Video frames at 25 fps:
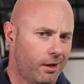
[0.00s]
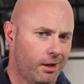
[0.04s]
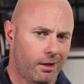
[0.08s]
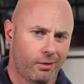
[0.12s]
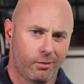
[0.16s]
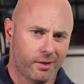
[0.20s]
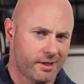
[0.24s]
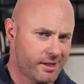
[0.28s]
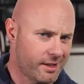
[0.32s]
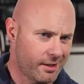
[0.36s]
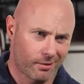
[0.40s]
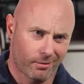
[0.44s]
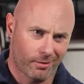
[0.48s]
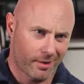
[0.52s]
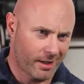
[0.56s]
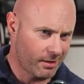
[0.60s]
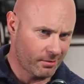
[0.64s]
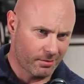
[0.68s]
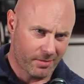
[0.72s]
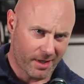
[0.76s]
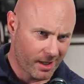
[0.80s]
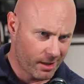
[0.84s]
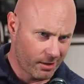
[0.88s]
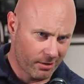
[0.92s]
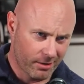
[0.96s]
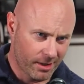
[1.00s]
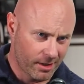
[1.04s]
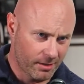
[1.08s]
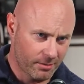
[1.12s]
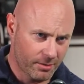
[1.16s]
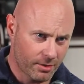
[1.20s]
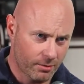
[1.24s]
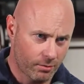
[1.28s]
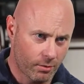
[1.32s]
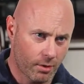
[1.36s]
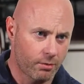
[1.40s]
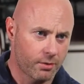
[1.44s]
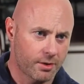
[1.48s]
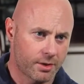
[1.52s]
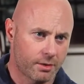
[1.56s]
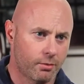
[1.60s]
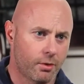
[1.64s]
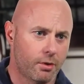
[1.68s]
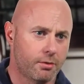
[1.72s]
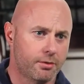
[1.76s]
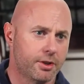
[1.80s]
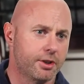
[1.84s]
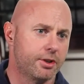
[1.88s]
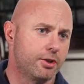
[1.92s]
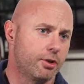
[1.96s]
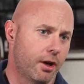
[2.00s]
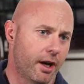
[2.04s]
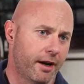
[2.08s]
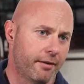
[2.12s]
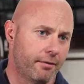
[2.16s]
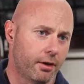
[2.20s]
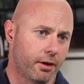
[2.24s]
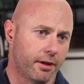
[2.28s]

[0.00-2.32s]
was it around pain creams? What was the driver